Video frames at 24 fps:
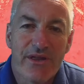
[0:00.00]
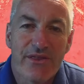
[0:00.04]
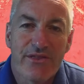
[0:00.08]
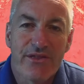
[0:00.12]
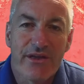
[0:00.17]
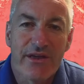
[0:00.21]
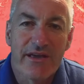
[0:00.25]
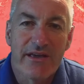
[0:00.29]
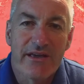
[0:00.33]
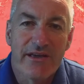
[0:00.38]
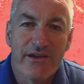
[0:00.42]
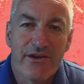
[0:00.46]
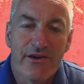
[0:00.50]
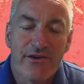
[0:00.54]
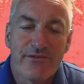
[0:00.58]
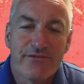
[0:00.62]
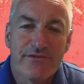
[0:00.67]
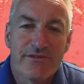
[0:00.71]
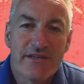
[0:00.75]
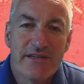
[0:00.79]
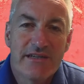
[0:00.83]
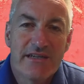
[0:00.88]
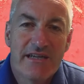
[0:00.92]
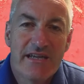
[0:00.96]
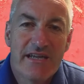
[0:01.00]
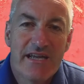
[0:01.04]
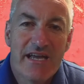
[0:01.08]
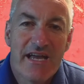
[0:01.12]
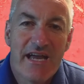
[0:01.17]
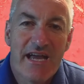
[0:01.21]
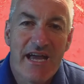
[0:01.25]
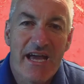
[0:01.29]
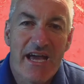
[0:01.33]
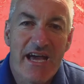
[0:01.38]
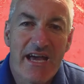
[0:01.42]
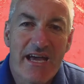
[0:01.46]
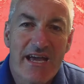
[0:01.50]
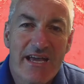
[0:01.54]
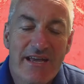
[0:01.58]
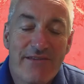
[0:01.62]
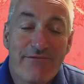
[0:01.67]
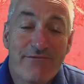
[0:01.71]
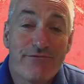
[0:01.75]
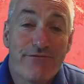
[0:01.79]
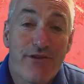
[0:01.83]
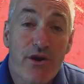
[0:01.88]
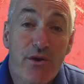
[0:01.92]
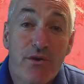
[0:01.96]
we're thinking of, uh,
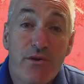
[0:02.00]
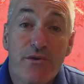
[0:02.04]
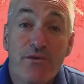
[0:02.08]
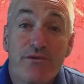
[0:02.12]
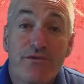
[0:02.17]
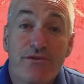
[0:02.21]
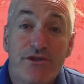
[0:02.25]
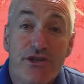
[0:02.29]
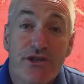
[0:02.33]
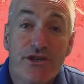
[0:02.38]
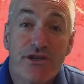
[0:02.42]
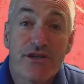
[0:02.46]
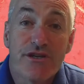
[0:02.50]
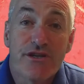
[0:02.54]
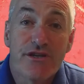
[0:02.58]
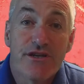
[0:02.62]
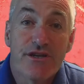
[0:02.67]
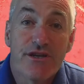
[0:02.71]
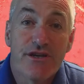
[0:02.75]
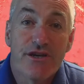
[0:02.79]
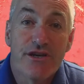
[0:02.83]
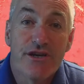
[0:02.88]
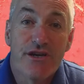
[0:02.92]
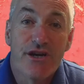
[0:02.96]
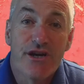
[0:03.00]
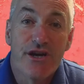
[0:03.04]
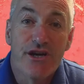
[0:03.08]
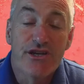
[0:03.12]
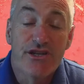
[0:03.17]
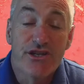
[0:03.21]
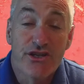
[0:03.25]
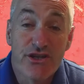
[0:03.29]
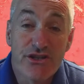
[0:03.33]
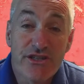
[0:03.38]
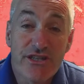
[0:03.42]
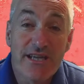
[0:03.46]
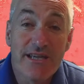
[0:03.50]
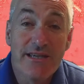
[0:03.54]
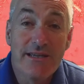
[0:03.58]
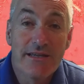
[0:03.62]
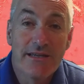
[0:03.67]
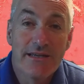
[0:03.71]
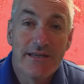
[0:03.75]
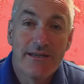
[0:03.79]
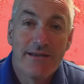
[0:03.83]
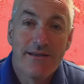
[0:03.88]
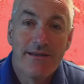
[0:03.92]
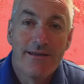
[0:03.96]
involved a, a goody
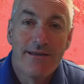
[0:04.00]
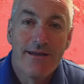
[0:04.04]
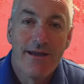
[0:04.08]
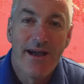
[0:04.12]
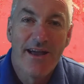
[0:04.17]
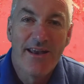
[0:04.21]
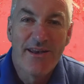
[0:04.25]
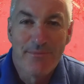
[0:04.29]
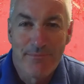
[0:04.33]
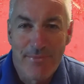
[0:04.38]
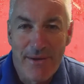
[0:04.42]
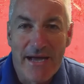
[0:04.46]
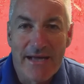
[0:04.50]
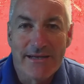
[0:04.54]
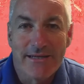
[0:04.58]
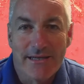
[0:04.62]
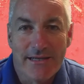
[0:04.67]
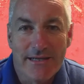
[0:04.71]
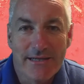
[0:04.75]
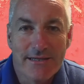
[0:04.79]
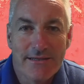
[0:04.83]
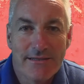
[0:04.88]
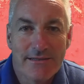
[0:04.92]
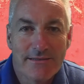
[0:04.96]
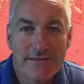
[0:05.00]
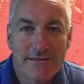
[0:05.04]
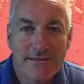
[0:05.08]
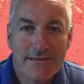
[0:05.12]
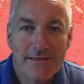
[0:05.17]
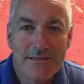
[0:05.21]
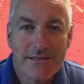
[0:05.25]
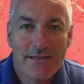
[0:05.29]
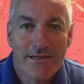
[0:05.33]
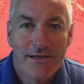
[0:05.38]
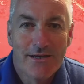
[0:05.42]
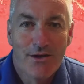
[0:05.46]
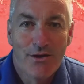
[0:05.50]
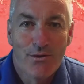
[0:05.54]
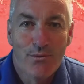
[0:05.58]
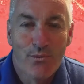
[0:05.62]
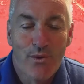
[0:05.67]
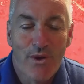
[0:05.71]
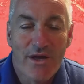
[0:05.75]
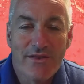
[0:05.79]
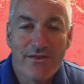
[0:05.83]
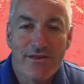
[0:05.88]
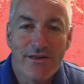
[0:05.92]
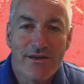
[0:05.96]
and a baddie.
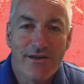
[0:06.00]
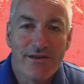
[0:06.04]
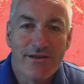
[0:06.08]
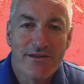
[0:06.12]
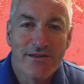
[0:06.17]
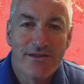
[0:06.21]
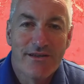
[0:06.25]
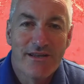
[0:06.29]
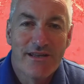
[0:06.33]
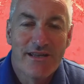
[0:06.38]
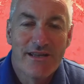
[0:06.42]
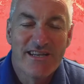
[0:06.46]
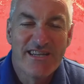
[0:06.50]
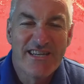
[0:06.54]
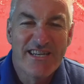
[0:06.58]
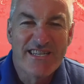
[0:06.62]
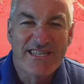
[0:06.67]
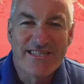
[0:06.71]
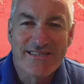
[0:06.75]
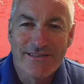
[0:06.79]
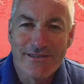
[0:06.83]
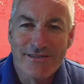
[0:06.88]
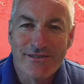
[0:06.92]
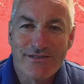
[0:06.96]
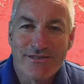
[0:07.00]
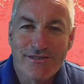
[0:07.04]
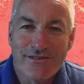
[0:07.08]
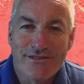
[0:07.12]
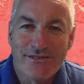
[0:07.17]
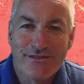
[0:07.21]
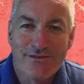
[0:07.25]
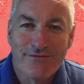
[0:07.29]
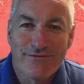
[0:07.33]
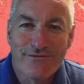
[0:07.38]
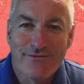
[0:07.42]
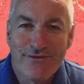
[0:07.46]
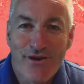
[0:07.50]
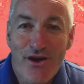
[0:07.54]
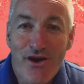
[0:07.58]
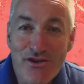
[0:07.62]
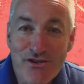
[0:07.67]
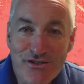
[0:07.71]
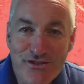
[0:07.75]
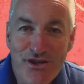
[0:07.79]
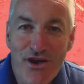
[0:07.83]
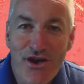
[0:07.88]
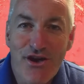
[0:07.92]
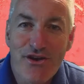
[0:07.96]
When the listeners
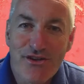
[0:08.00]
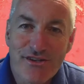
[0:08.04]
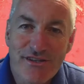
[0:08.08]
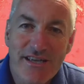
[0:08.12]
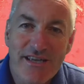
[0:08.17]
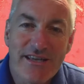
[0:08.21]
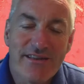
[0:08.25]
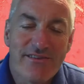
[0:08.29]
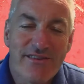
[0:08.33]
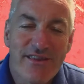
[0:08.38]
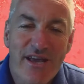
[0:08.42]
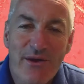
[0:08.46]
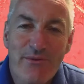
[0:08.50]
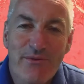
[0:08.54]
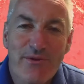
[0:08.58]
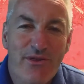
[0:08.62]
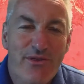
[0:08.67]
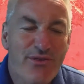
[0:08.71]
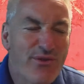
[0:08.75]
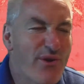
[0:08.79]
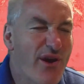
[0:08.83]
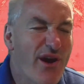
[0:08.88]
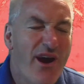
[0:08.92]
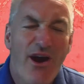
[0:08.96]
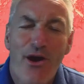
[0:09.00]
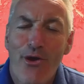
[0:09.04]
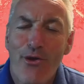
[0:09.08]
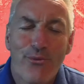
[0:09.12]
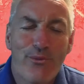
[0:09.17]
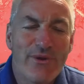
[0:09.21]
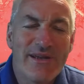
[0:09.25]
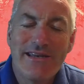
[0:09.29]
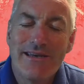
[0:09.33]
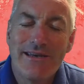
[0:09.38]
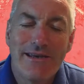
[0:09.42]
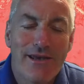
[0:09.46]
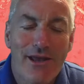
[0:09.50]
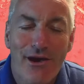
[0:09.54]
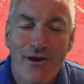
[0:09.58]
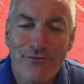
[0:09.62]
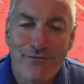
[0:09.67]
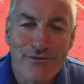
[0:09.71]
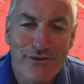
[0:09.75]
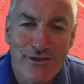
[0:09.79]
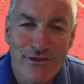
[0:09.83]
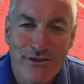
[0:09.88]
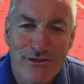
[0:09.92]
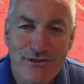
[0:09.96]
first heard it, they would have thought, oh, we
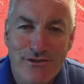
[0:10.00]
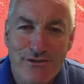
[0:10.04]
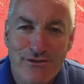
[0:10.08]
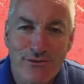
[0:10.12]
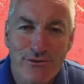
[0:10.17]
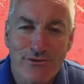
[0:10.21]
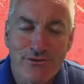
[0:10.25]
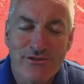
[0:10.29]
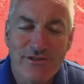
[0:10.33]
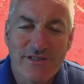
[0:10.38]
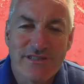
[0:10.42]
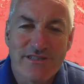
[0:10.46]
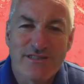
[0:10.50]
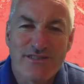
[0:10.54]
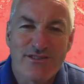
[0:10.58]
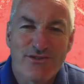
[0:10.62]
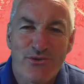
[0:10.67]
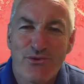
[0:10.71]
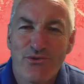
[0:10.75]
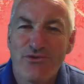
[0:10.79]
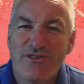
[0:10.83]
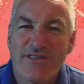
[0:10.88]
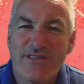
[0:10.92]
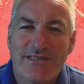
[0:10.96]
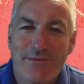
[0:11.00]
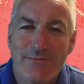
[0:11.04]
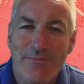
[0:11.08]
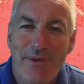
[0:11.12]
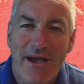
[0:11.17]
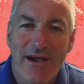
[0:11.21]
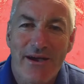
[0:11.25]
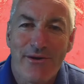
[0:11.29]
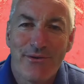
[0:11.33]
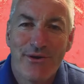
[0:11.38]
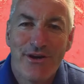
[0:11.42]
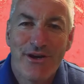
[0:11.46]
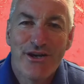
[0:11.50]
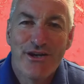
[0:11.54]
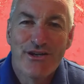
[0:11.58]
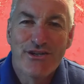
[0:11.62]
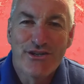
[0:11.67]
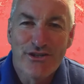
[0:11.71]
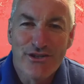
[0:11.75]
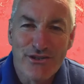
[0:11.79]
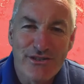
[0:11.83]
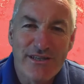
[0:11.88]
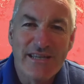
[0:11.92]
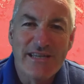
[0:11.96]
love good stories, stories about
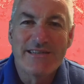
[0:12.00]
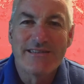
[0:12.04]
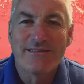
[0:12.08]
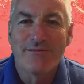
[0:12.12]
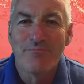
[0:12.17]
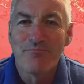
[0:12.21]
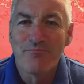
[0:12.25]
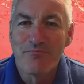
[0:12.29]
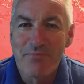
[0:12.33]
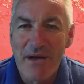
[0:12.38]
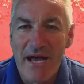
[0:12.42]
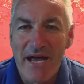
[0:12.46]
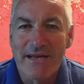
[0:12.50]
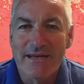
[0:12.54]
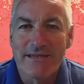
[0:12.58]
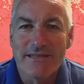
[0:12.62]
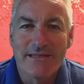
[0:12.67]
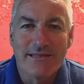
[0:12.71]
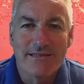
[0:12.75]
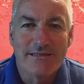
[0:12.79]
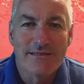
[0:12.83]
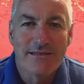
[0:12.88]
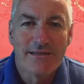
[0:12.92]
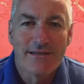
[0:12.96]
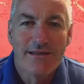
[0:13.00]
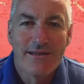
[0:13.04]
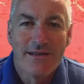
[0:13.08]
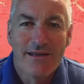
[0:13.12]
goodies and baddies.